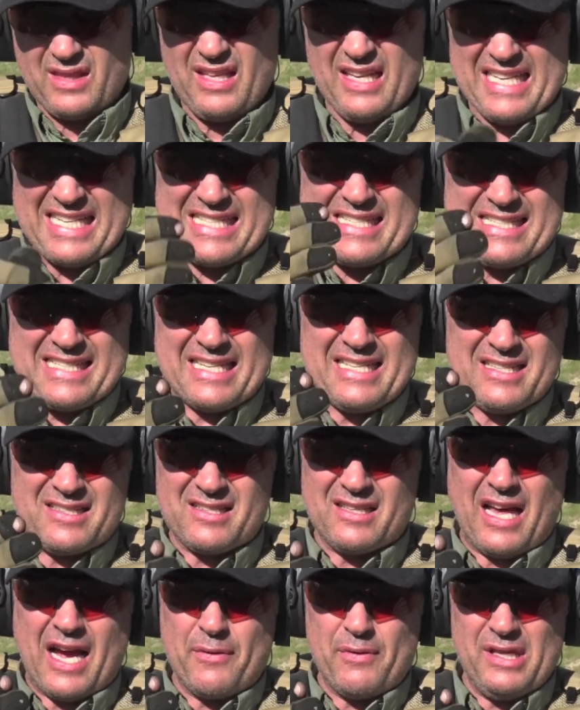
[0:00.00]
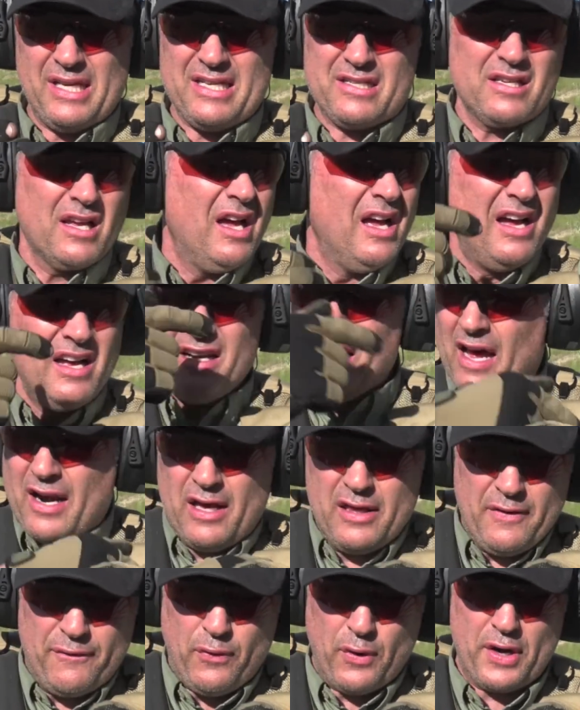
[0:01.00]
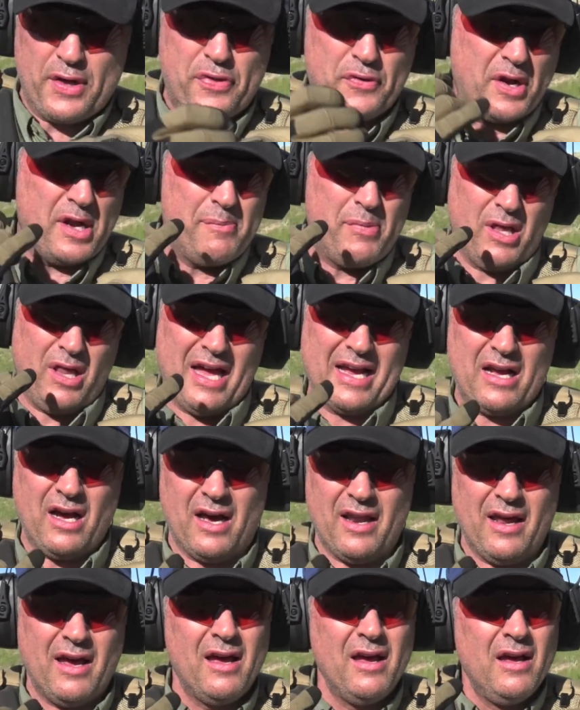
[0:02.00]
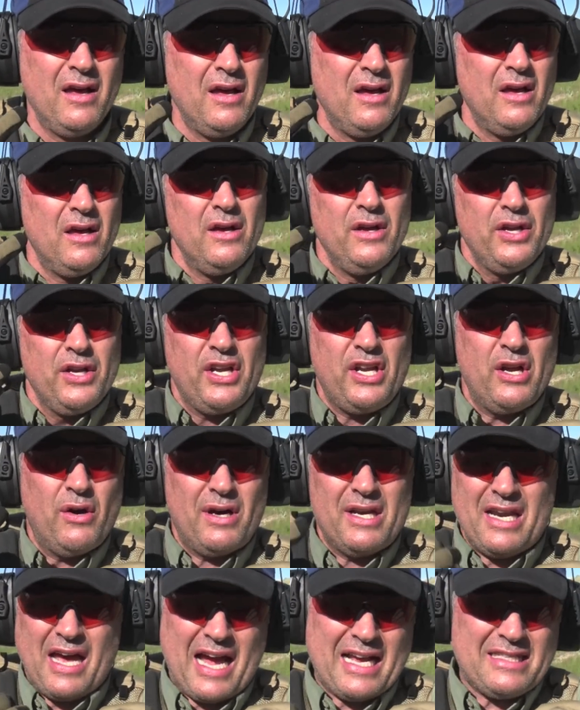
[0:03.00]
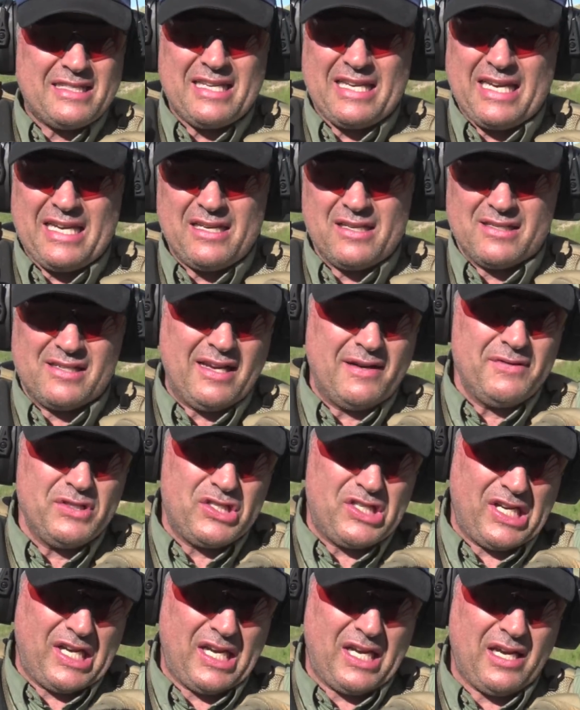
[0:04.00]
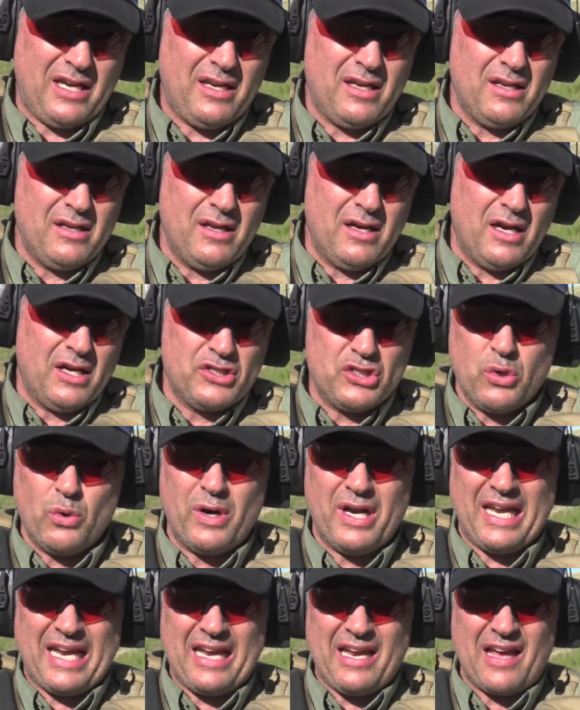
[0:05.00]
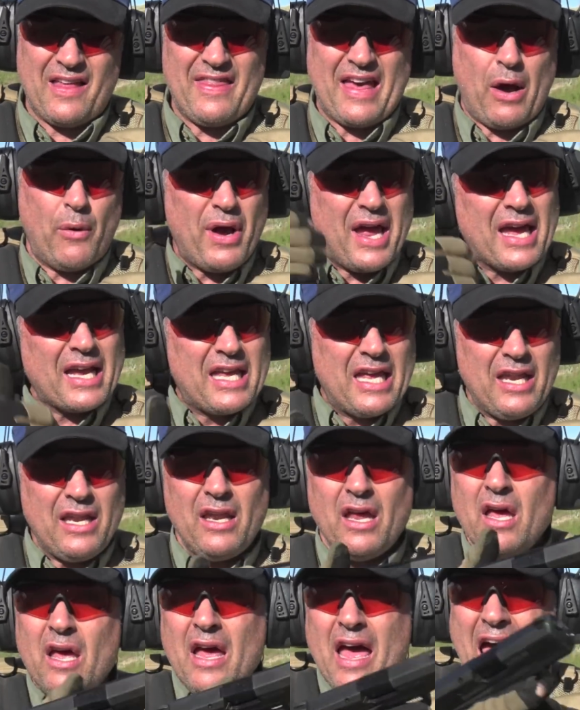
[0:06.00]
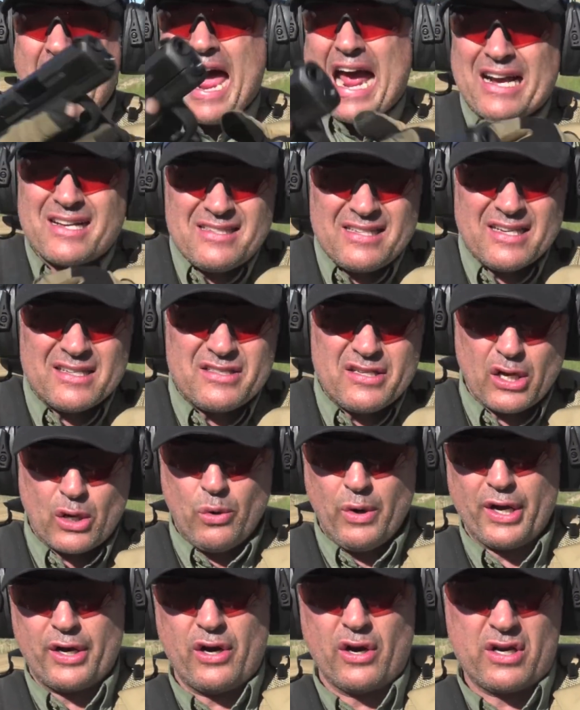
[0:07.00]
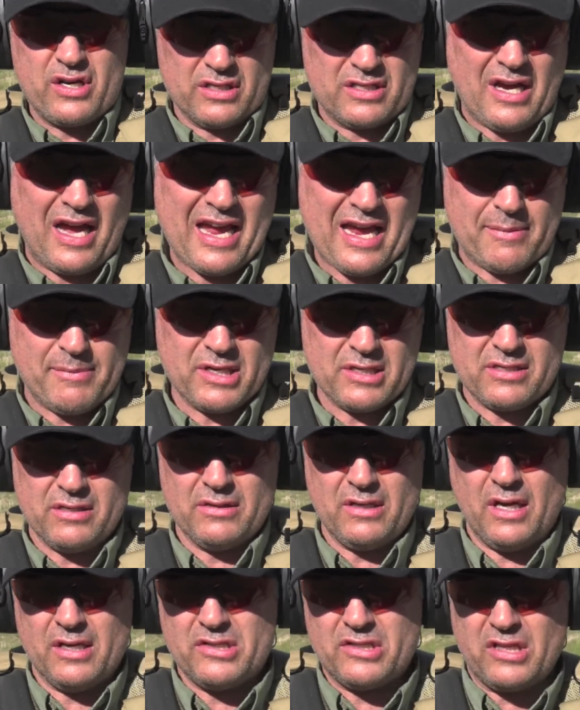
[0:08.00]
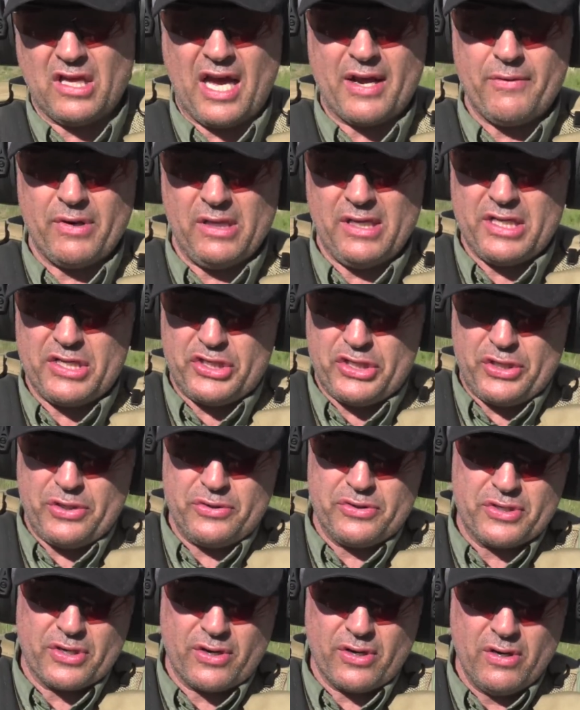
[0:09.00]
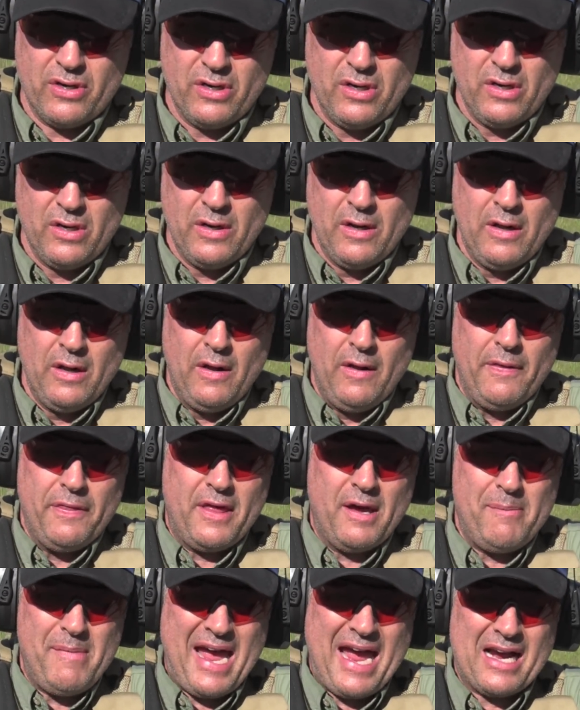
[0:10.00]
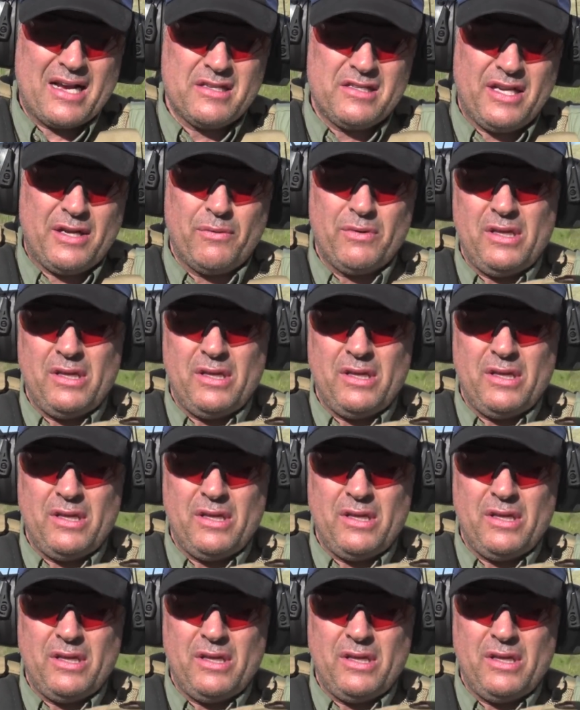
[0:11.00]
extended slide release. Not on the 43, but like on a, you know, a 19, a 17, a 20, and that way I can access it quicker because I am a slide release user. The magazine